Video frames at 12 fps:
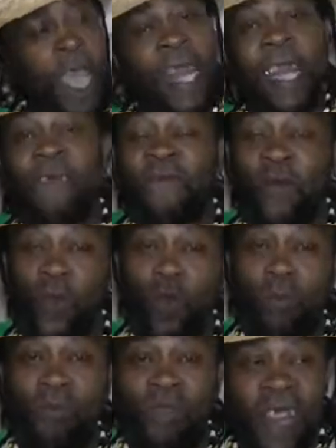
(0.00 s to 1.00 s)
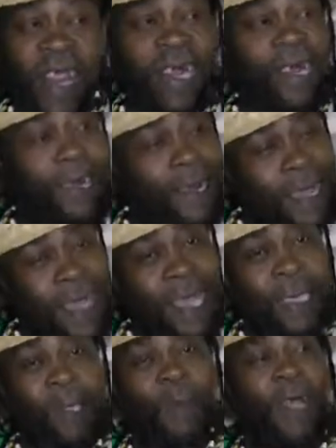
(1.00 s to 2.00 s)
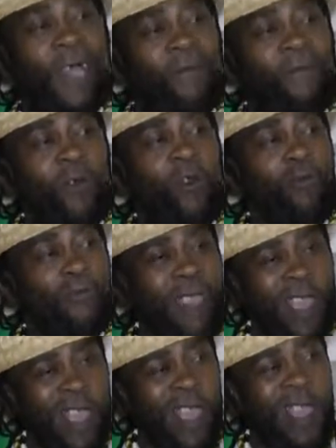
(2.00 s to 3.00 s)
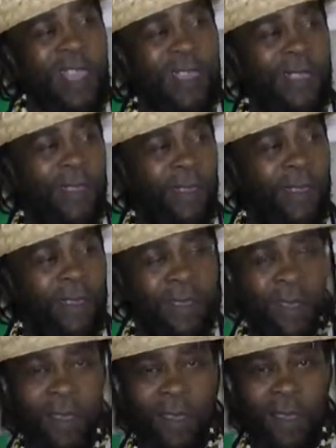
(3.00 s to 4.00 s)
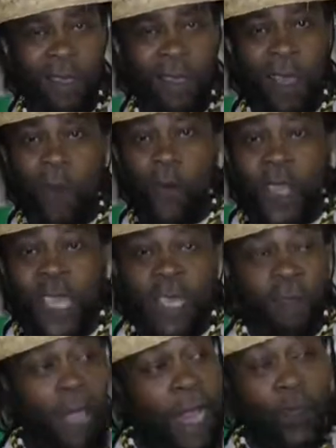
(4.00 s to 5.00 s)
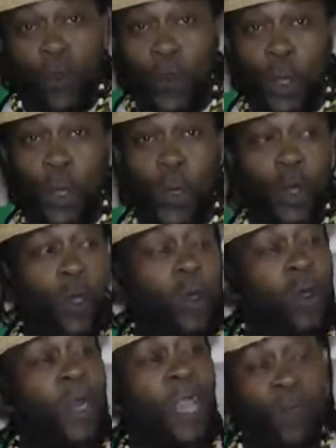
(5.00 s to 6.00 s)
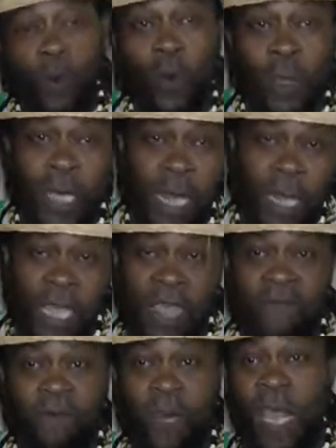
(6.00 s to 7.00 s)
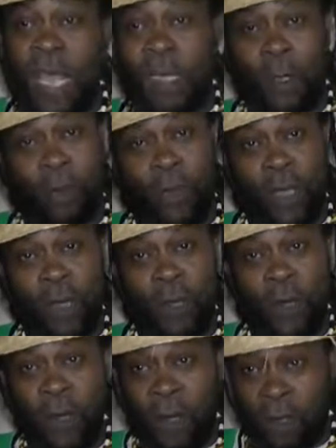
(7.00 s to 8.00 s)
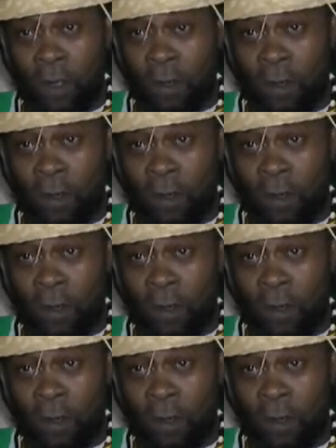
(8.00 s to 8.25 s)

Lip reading: And if you break the laws, you have to pay. Wicked man, you should know that you set evil laws upon earth.